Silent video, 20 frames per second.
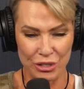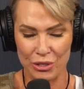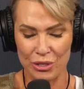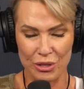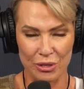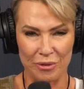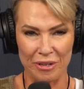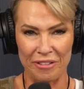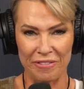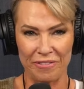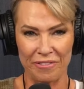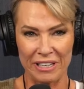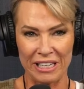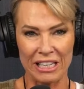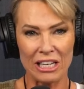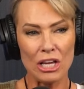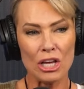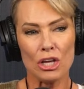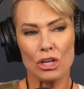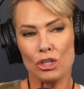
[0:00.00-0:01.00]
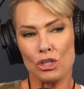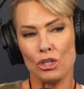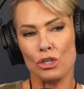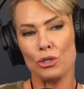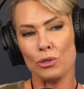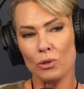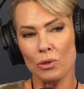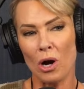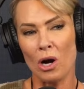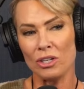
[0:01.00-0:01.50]
two to three feet,
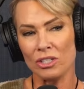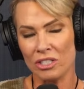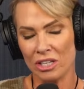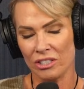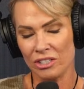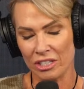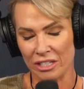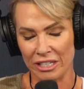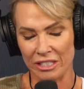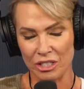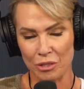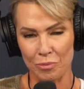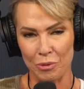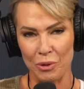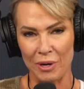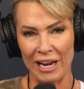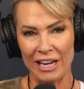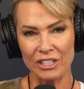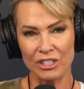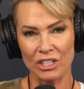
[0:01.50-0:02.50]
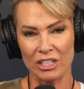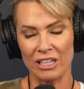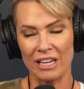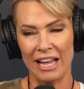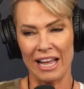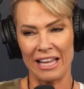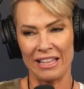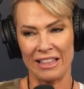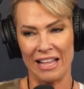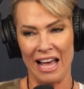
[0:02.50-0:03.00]
you are such an inspiration.
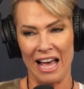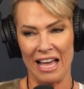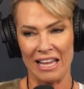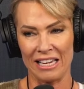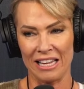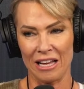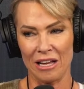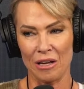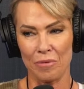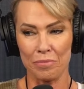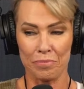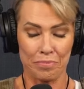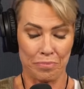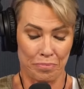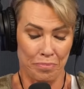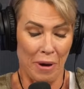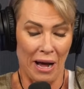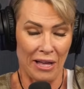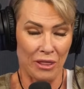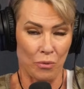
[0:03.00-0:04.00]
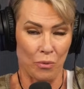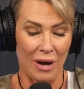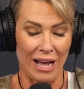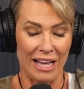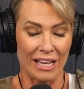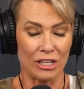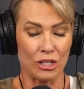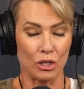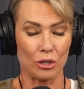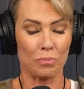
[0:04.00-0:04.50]
And that, uh, by the
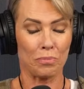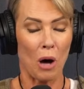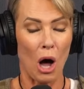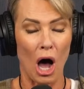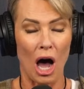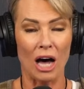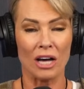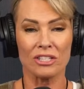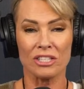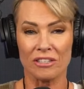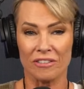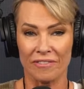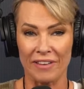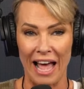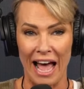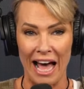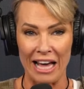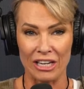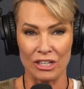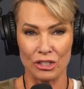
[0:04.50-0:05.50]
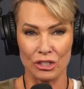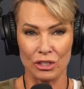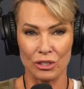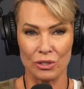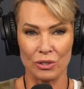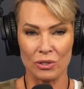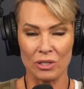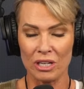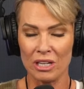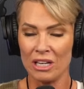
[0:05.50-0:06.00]
way, your positive
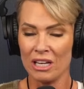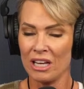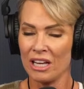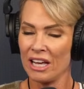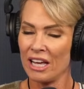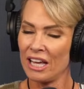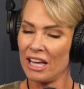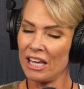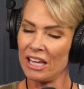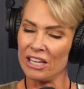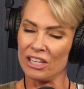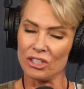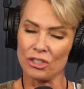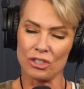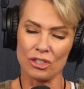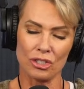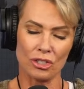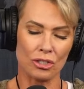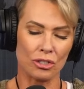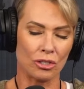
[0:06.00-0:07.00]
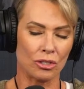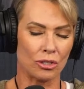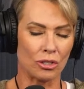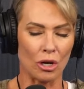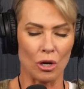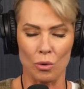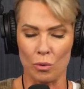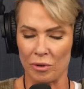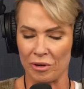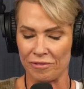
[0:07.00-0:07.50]
attitude is
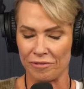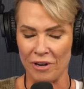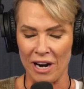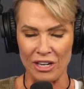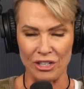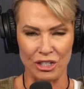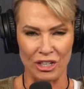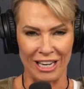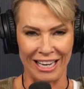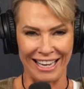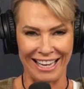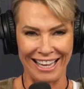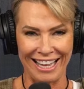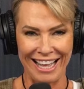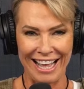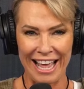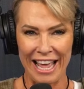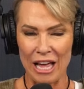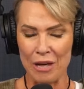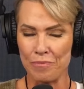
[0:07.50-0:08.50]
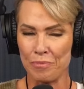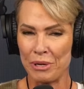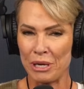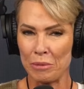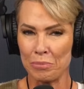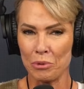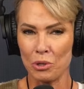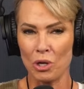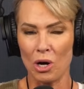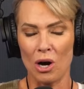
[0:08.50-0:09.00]
so refreshing. And
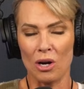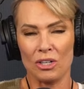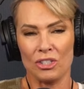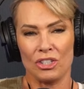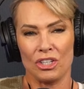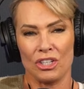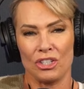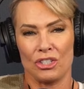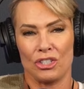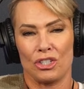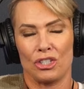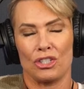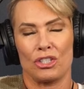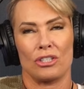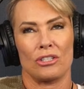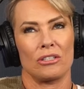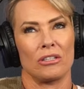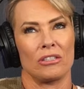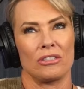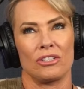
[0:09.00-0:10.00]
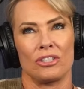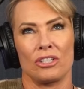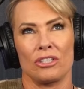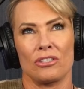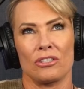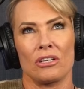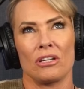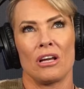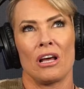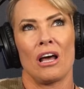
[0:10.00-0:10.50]
people are just,
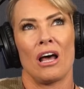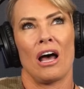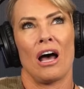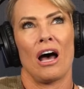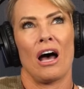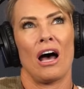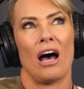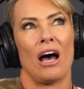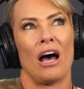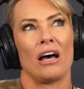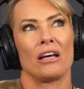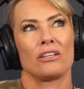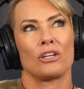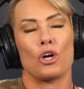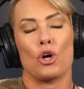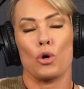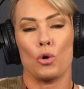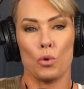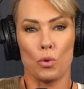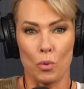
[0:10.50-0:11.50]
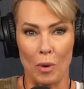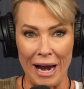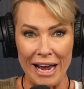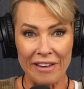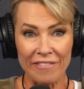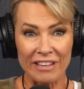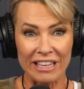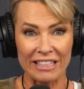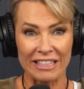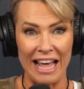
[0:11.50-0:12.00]
just uh,
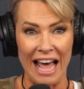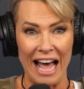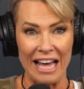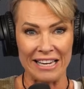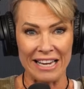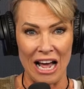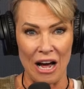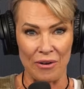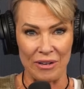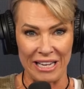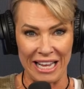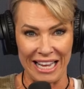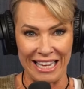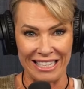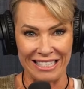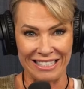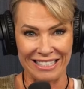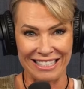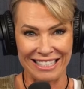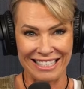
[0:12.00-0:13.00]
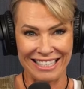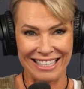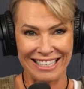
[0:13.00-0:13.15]
craving that nowadays.